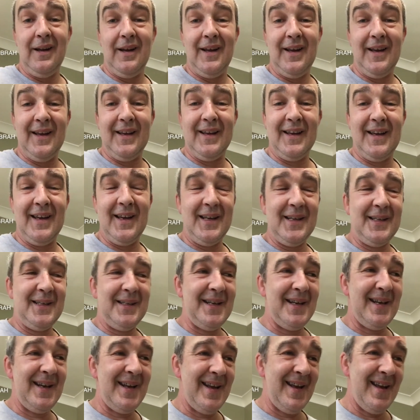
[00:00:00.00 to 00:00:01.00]
Hey,
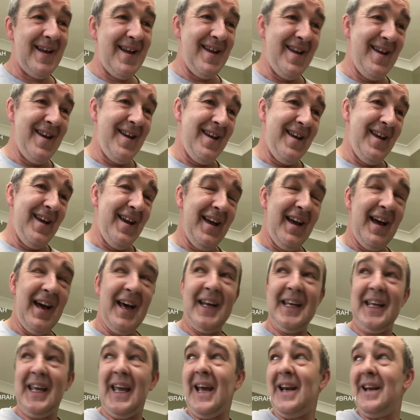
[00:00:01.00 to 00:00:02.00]
guys.
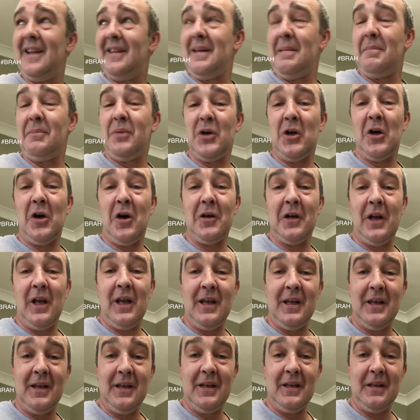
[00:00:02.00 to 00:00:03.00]
I didn't get anything put on
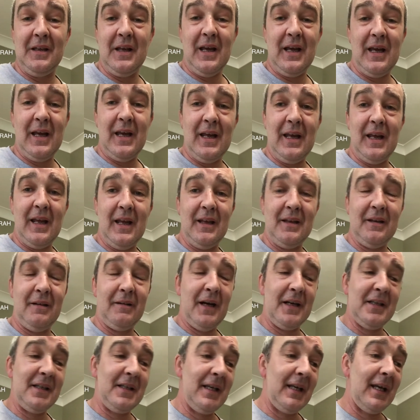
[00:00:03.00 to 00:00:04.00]
the
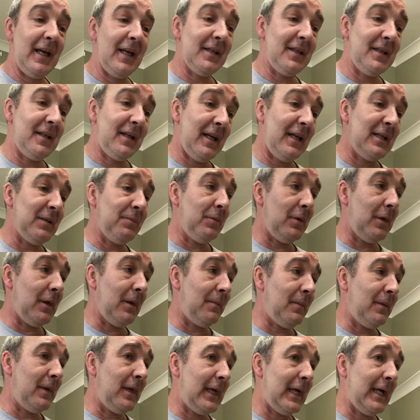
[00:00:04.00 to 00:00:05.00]
rest of yesterday's, but
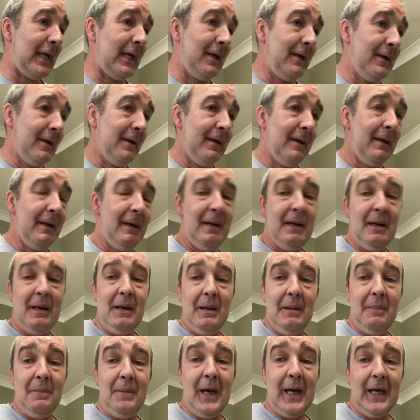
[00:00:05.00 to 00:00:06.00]
I'm
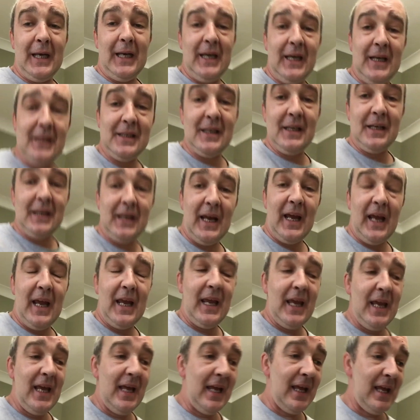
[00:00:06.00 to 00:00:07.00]
back here
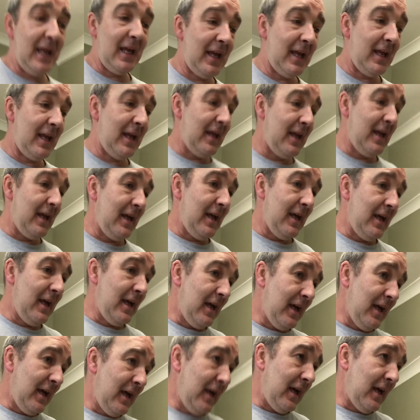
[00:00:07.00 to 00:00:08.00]
today,
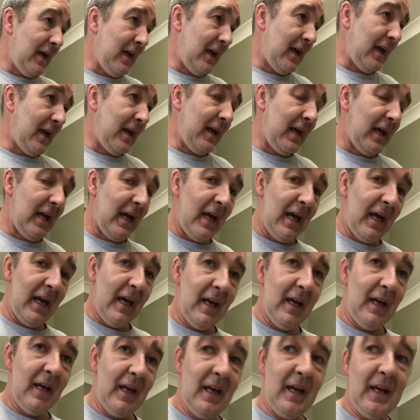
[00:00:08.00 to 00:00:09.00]
and I
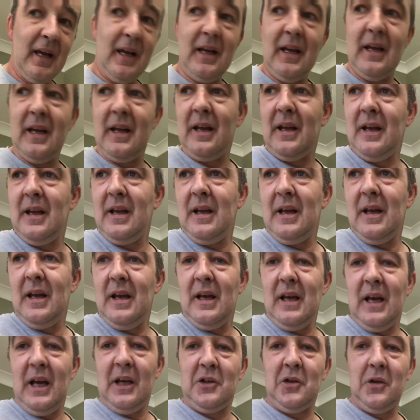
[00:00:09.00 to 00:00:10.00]

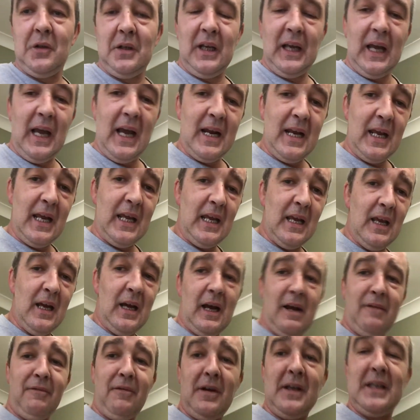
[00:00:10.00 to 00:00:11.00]
couldn't get any
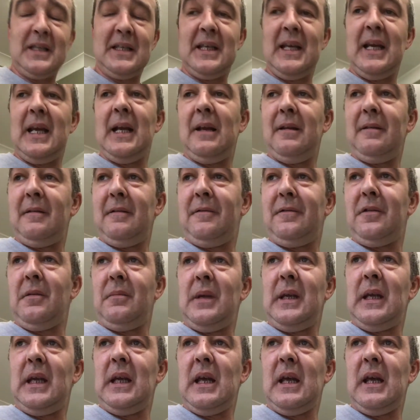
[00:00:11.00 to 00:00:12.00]
ivory sealant for
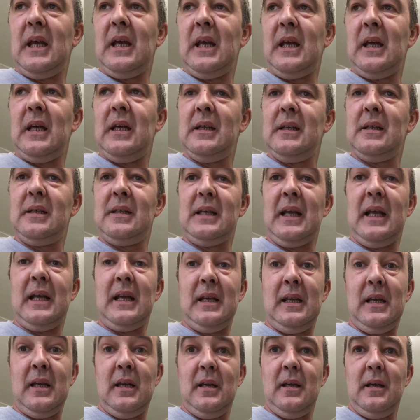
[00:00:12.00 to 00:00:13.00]
me
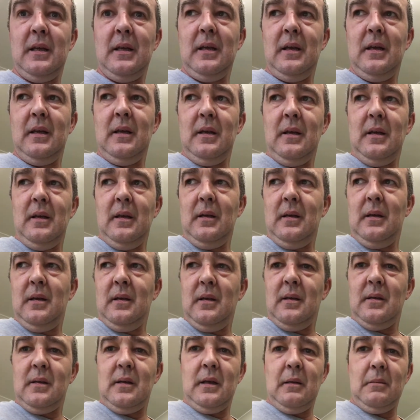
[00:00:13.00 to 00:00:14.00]
sink,
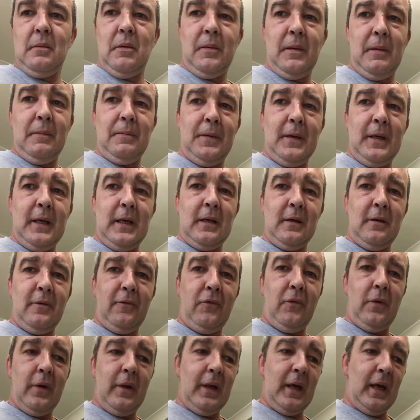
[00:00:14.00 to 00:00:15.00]
So I'm a bit peed
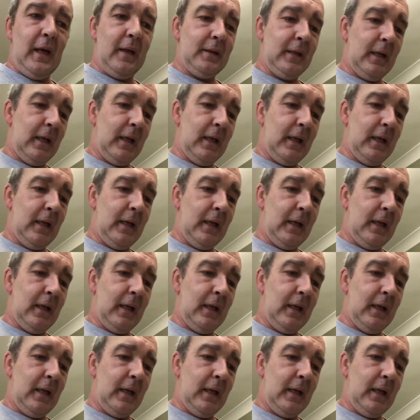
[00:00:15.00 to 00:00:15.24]
off with that.